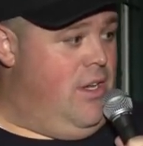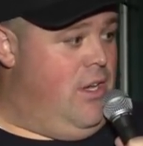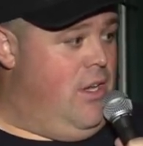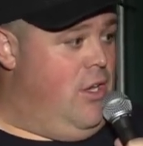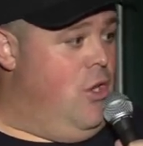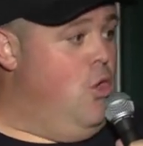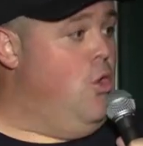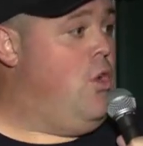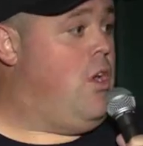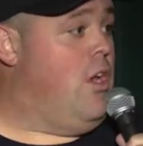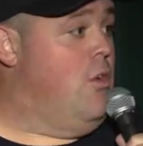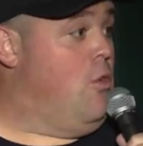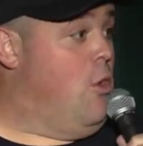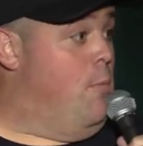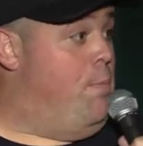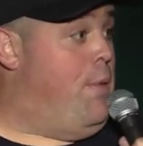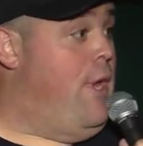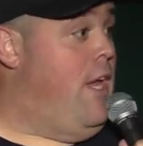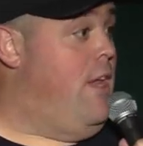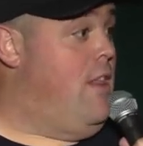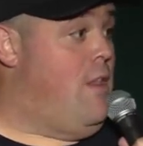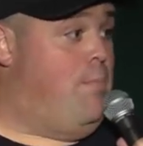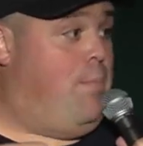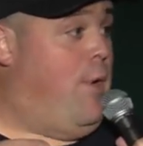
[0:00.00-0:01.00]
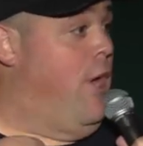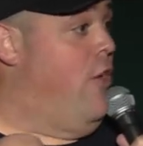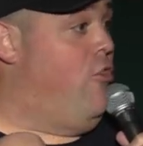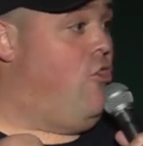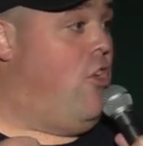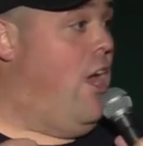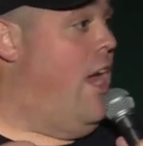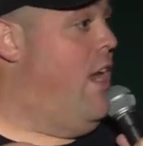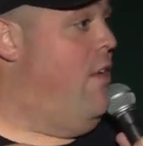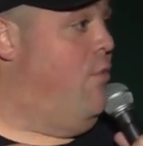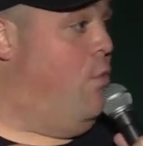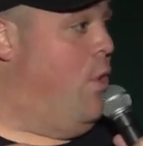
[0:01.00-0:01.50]
You can repeat the
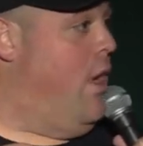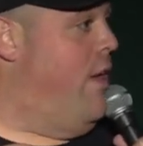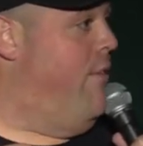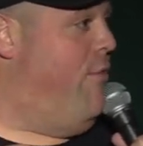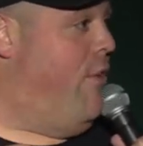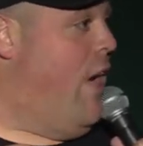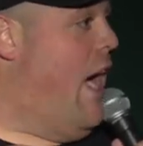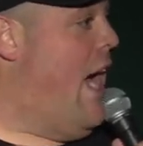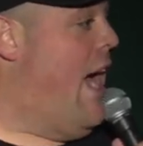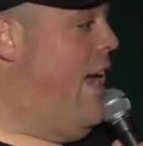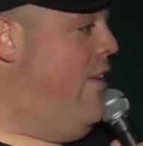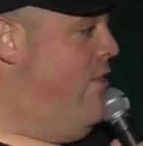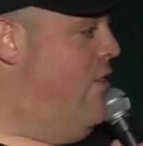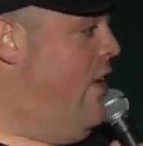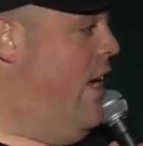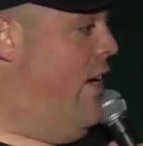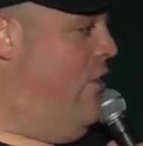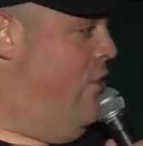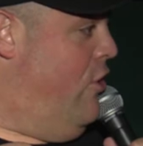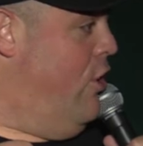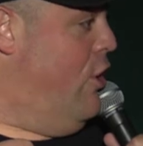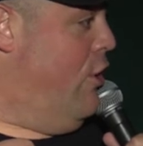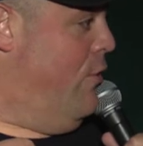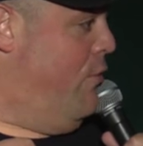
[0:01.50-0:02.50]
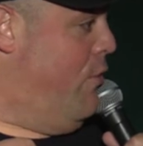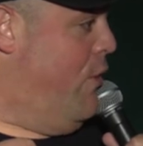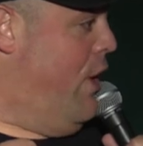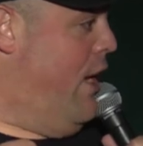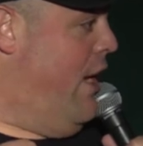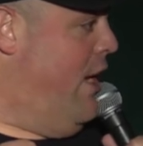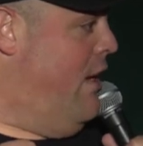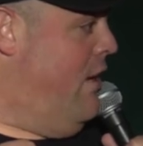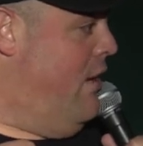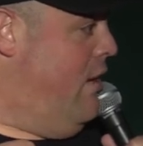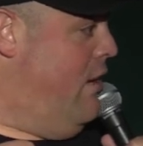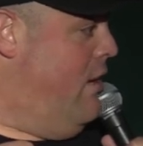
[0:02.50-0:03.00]
punchline of whatever I say to your
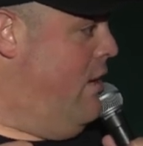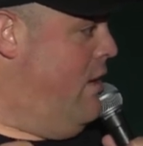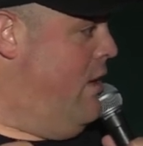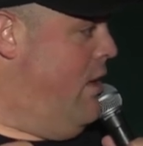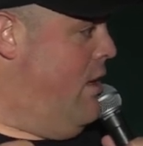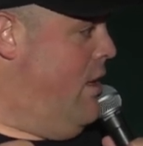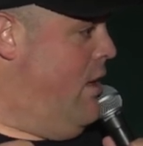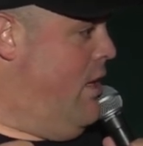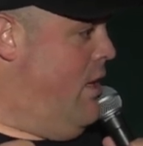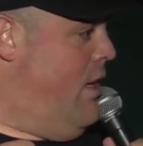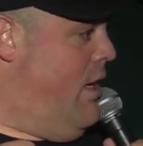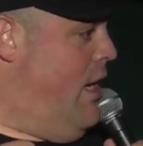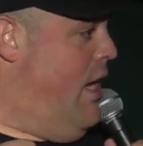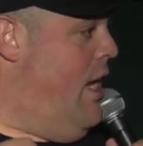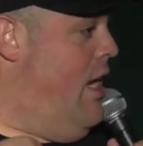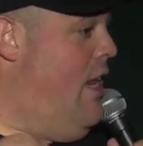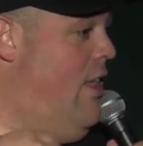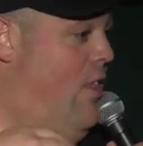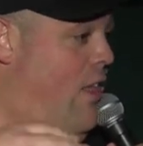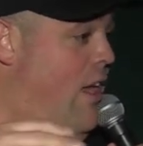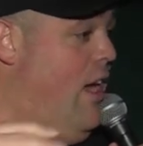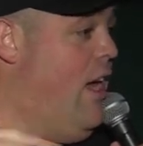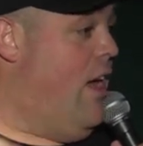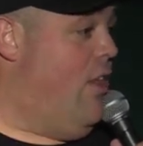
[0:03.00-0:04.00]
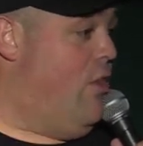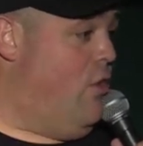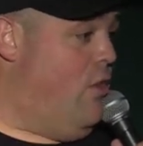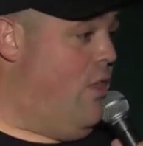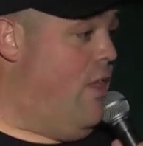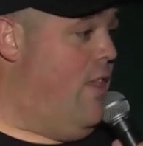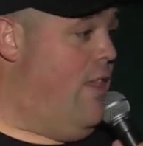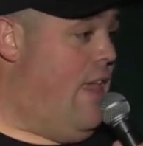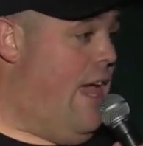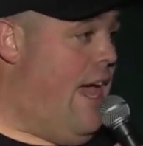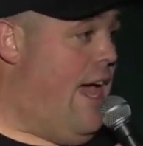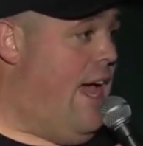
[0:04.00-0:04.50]
friend. Anything other
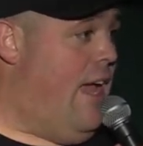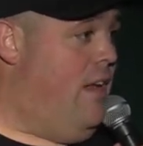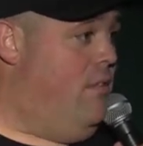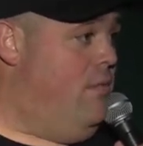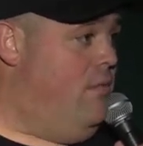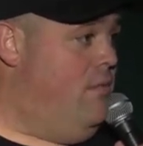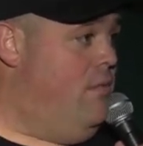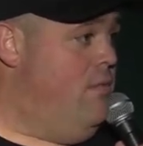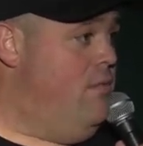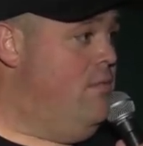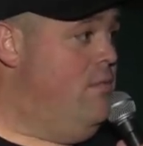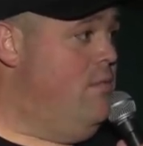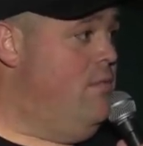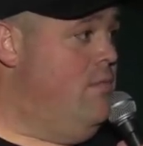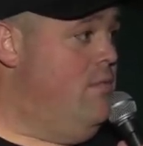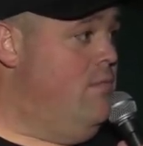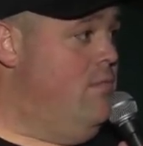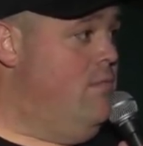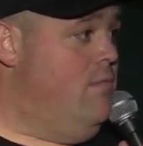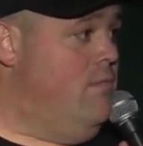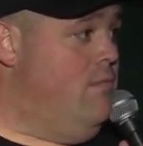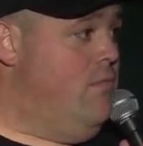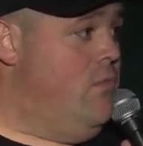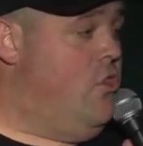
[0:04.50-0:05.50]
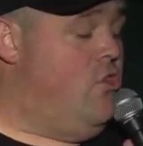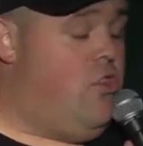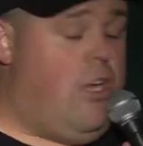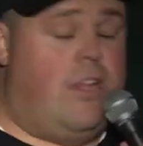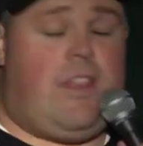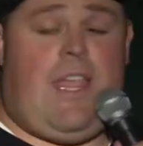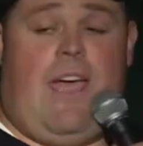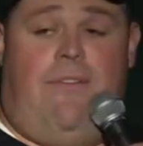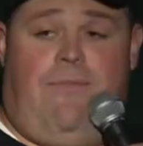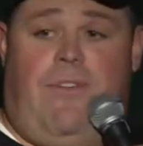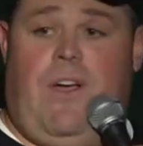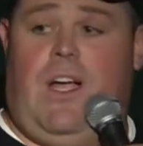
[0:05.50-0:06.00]
than that, shut
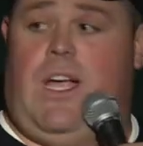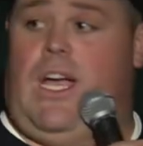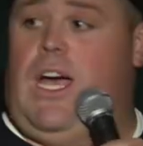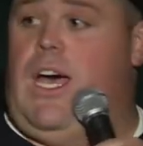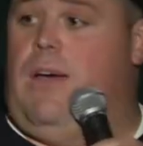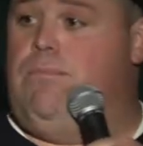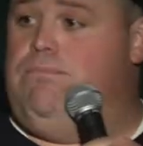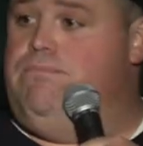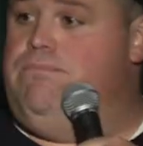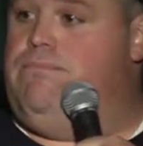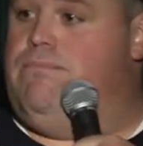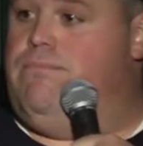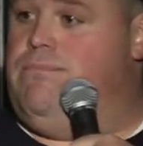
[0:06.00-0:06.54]
that fuck up.